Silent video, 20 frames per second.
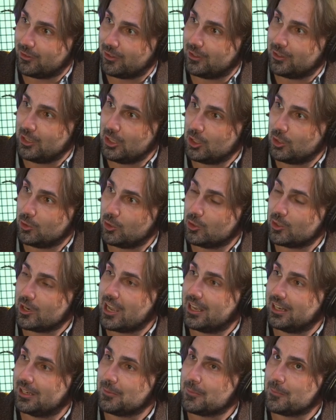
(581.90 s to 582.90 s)
You're
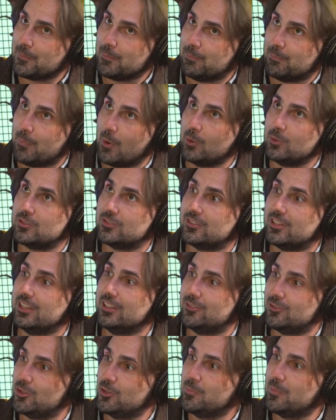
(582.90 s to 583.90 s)
not boasting
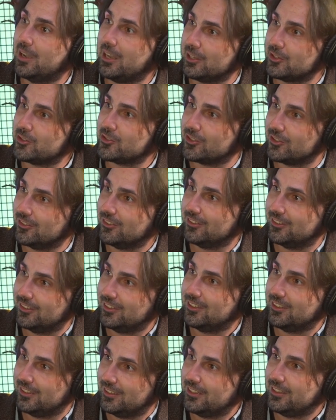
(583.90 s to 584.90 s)
too much,
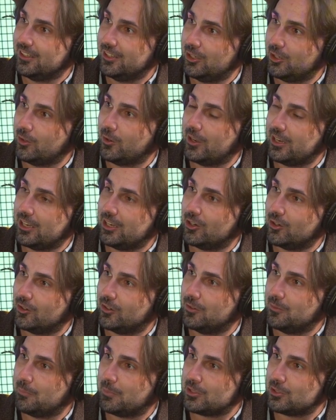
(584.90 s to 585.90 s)

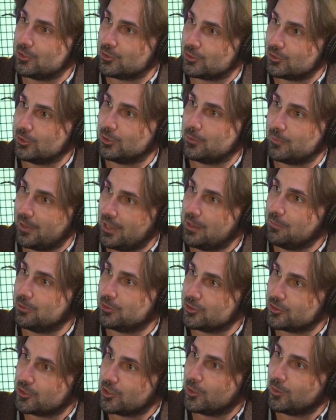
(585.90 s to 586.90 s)
but you're still able to
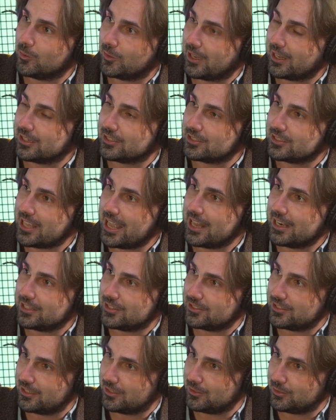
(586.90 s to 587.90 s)
show kind of status
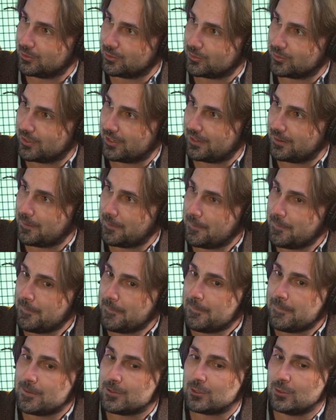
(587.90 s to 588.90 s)
signals, right?
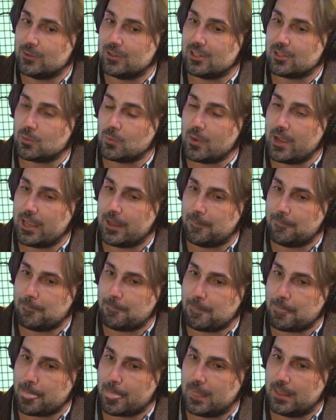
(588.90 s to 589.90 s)
So in this way,
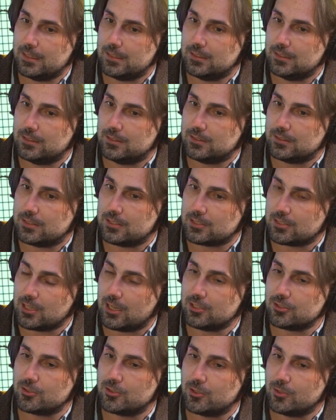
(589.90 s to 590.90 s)

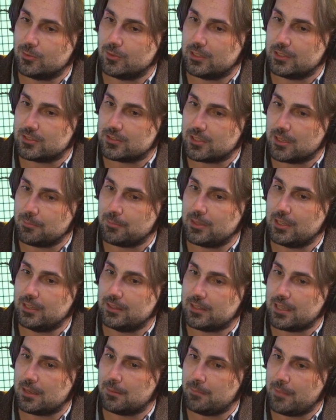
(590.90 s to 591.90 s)
testosterone is something
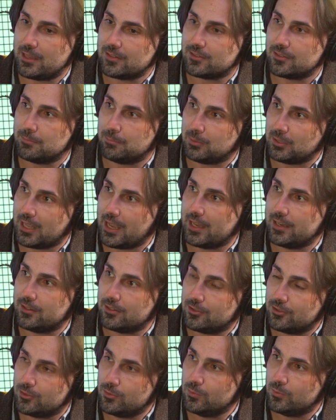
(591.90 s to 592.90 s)
that makes us
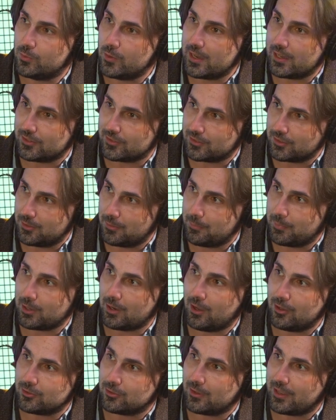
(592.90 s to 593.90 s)
blind to risk, but
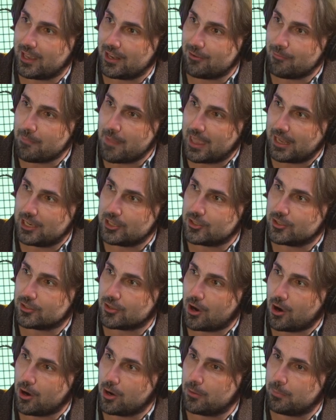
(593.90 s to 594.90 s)
also kind of manages
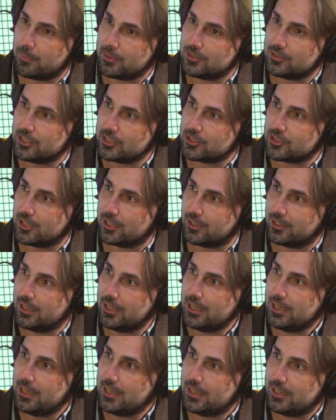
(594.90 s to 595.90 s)
our position
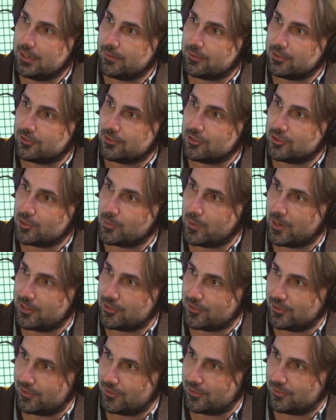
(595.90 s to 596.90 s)
in different
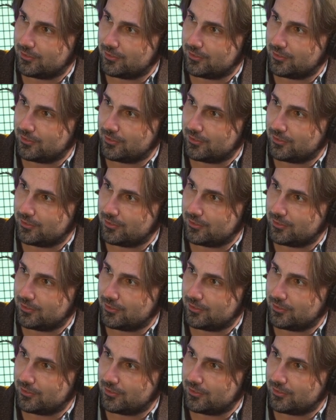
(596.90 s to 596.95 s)
situations.